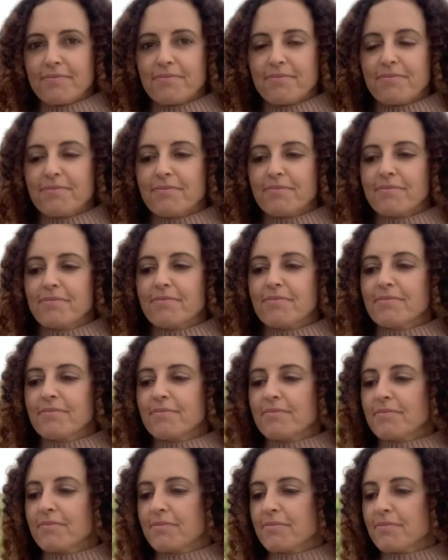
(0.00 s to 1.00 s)

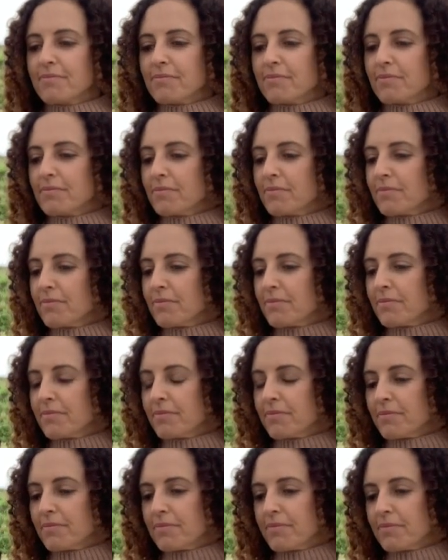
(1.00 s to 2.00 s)

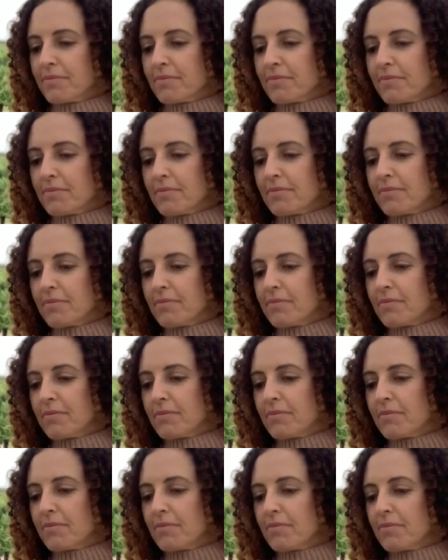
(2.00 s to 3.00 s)

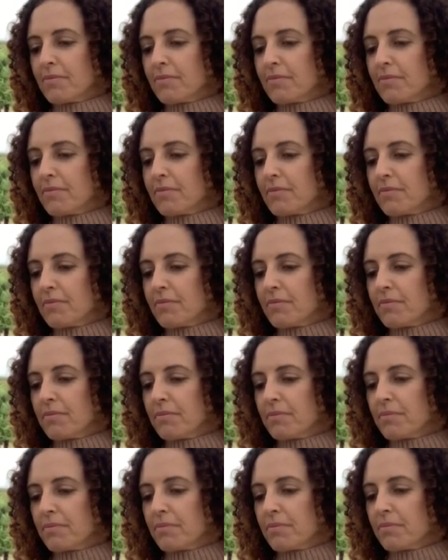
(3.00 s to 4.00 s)

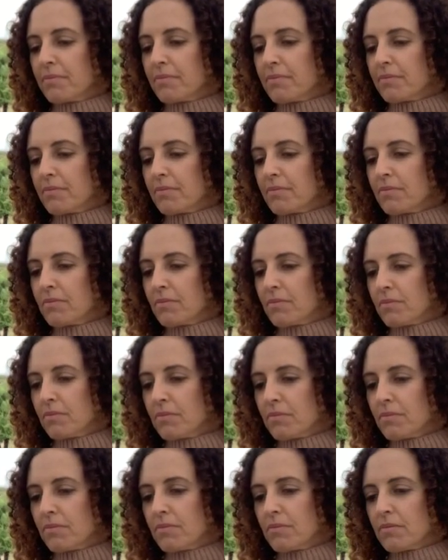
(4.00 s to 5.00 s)

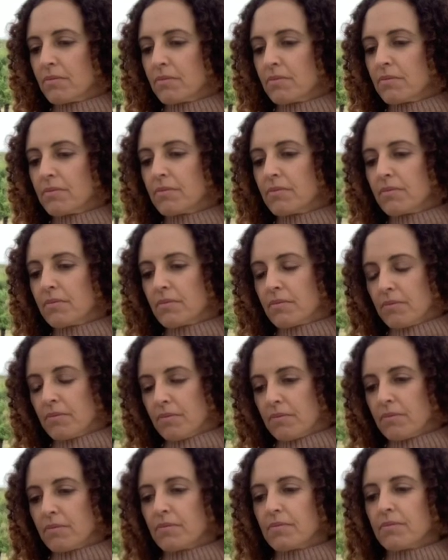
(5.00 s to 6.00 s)

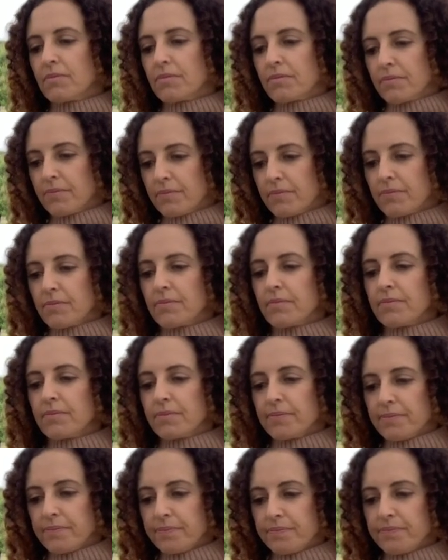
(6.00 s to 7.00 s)

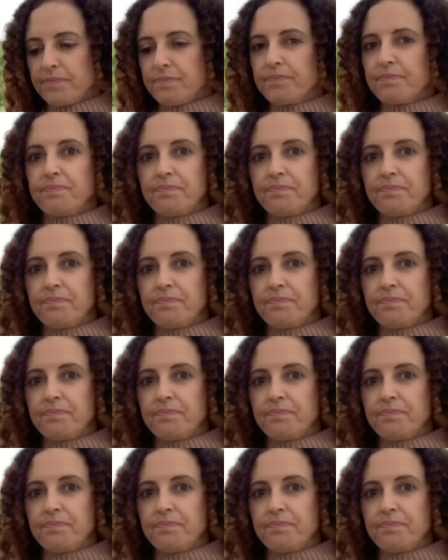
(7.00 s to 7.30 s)
The person shown says nothing.